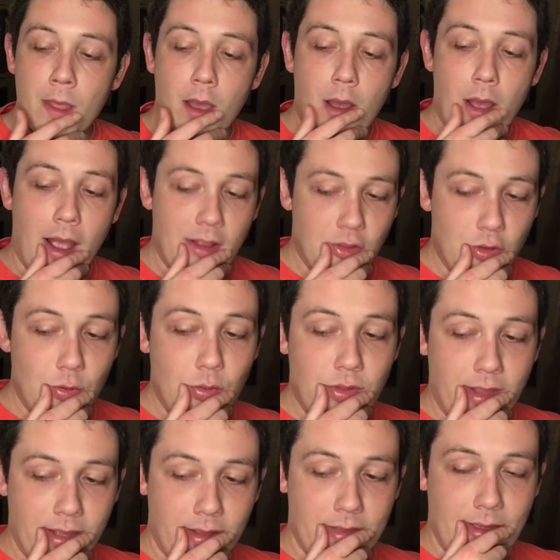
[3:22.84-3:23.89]
I do
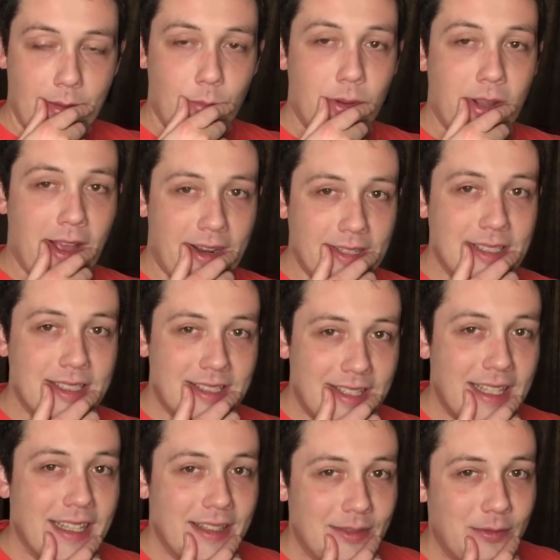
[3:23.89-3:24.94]
think that we got to see
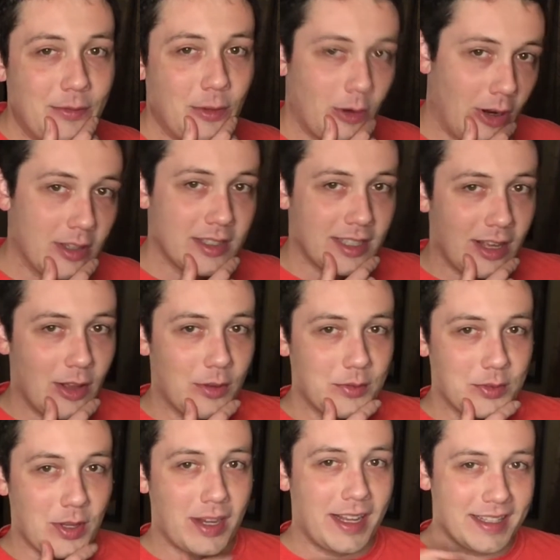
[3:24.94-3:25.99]
it for ourselves
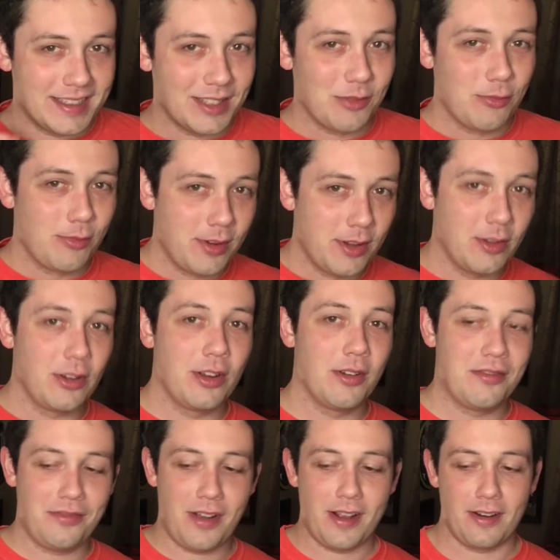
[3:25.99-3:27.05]
against a real good
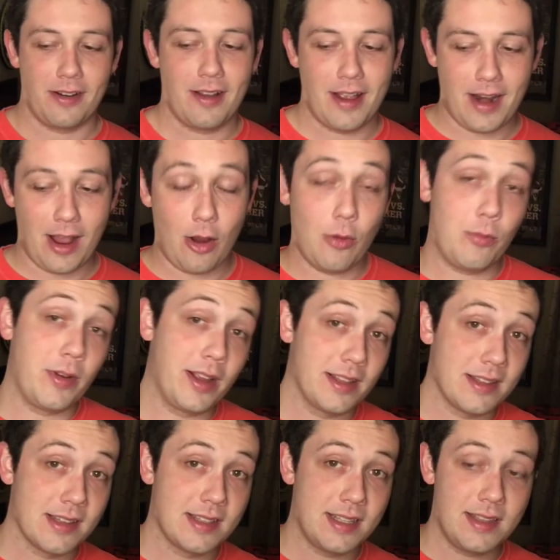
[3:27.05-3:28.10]
fighter, and I hope we get
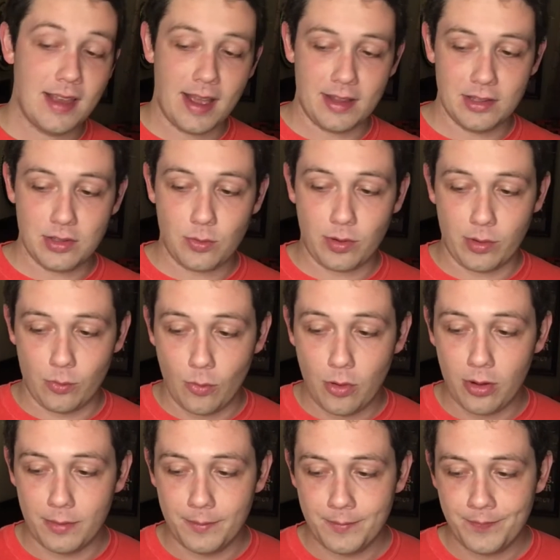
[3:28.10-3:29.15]
to see that in
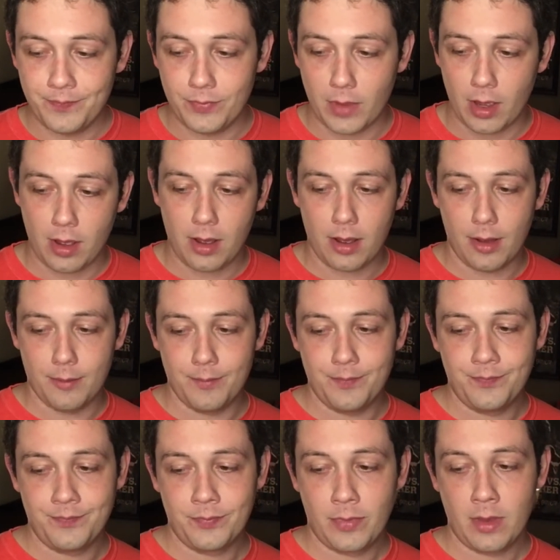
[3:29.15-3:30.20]
21. Um,
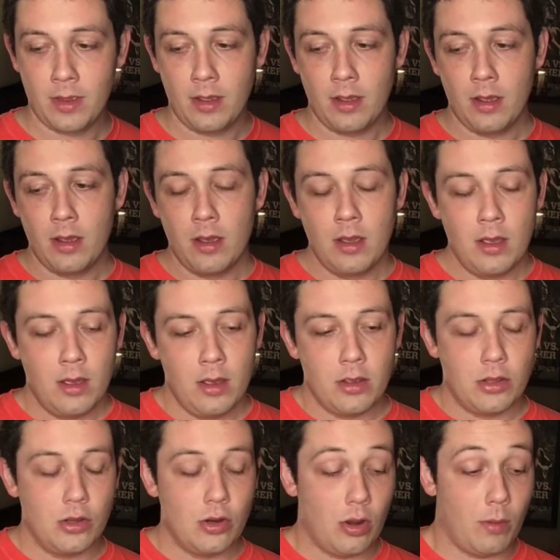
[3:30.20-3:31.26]

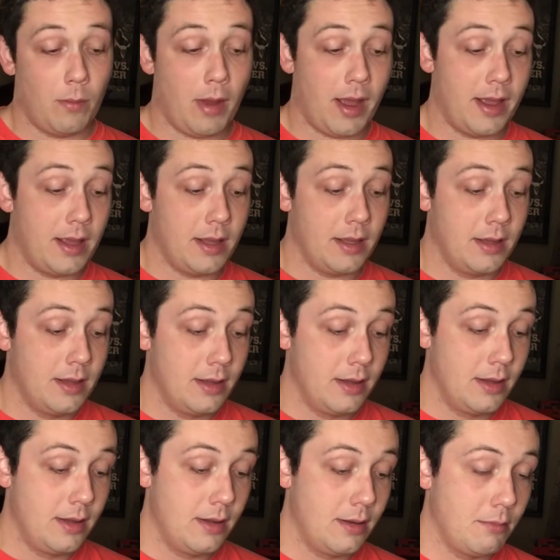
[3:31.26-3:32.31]
you know, my
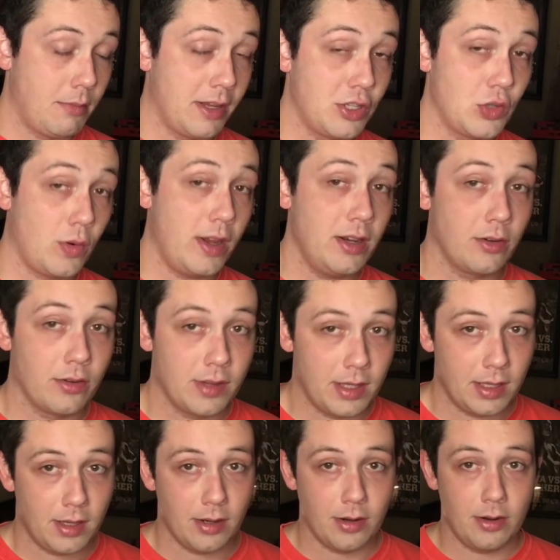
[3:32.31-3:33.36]
my trainer of the
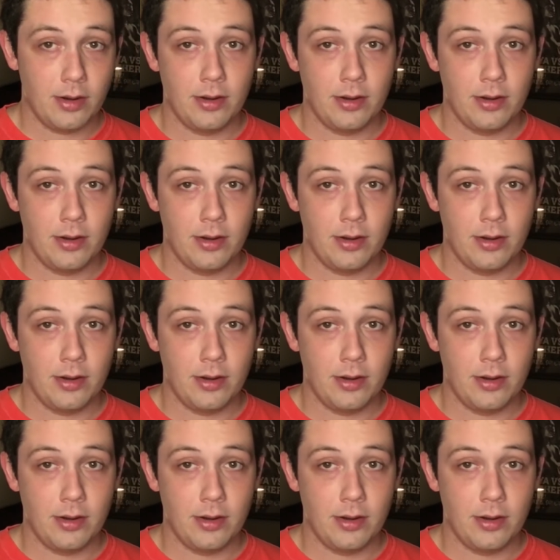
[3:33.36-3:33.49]
year,